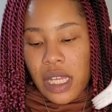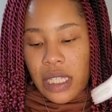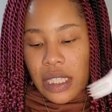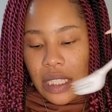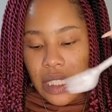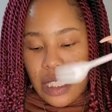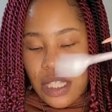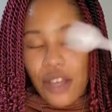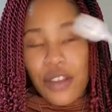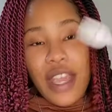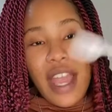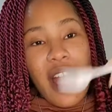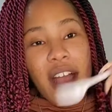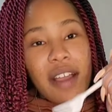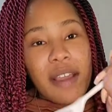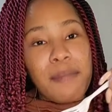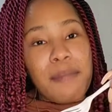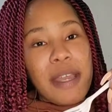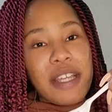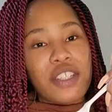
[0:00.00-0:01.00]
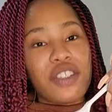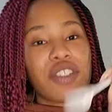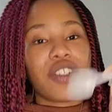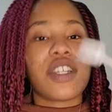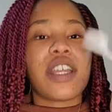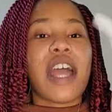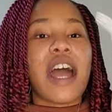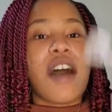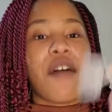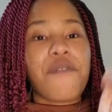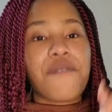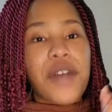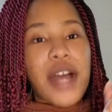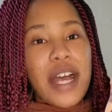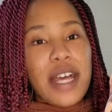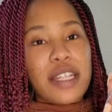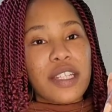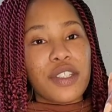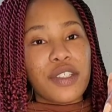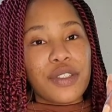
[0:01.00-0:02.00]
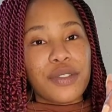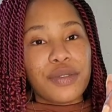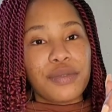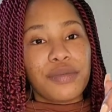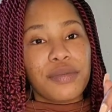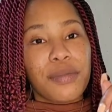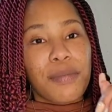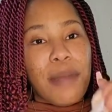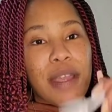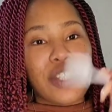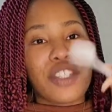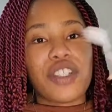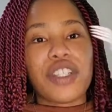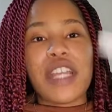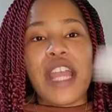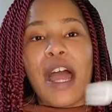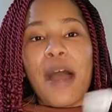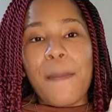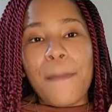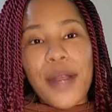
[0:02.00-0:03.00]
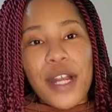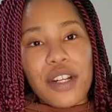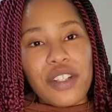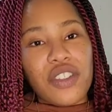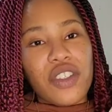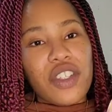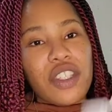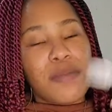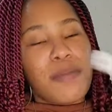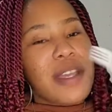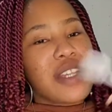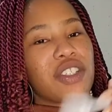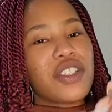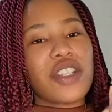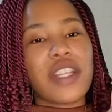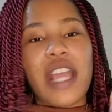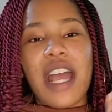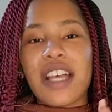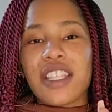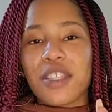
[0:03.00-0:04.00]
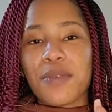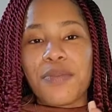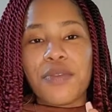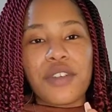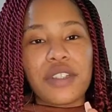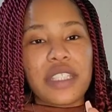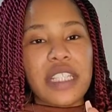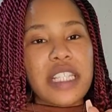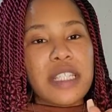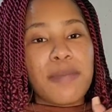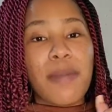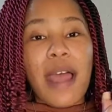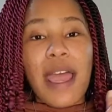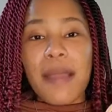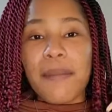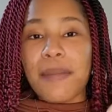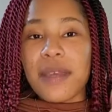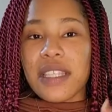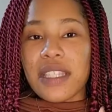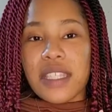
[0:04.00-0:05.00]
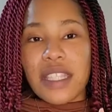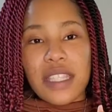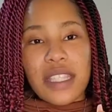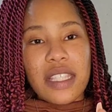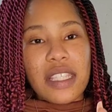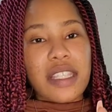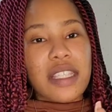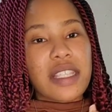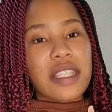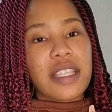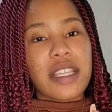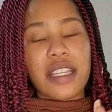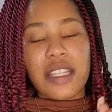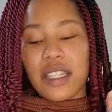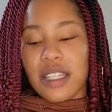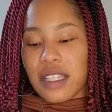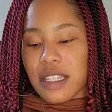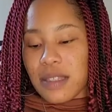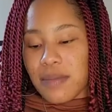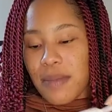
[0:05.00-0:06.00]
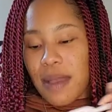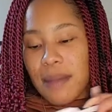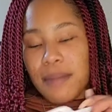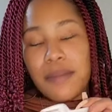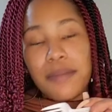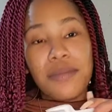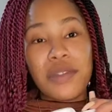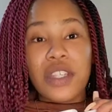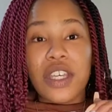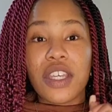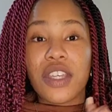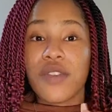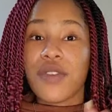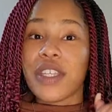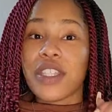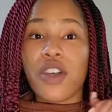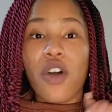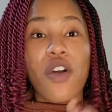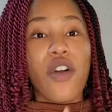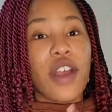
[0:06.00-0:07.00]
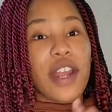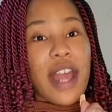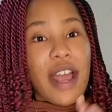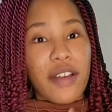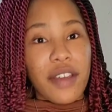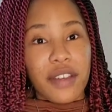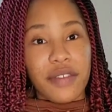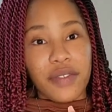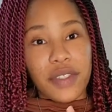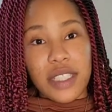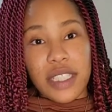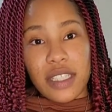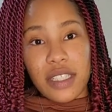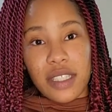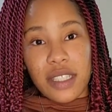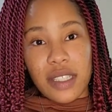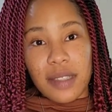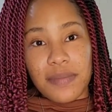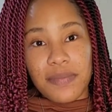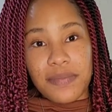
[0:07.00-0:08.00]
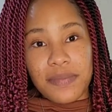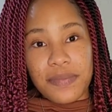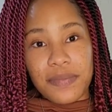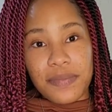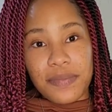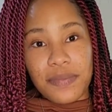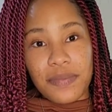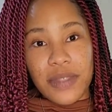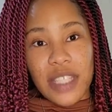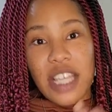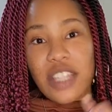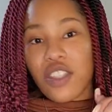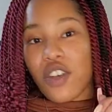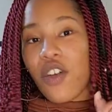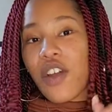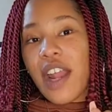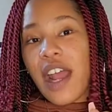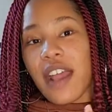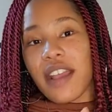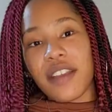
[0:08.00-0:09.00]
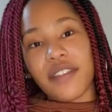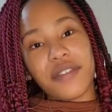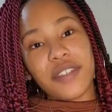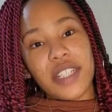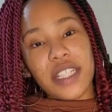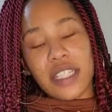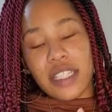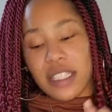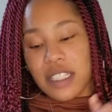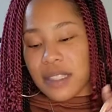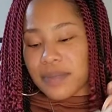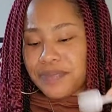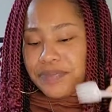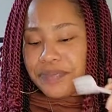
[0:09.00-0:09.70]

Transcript: So y'all can make sure y'all follow, make sure y'all purchase, make sure y'all support these Black businesses. Because, baby, let me tell you, it's hard out here for us. It's hard out here for us.